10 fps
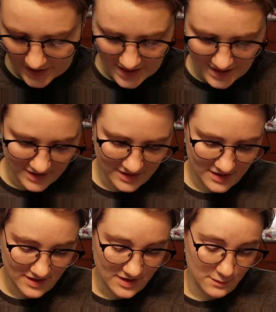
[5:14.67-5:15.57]
And
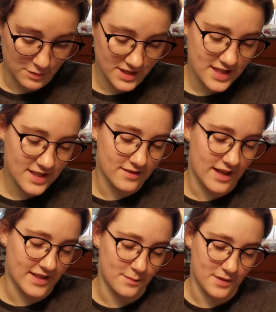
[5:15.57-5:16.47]
the petite
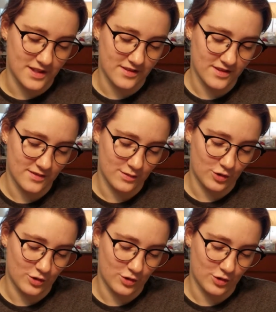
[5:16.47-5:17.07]
glass beads,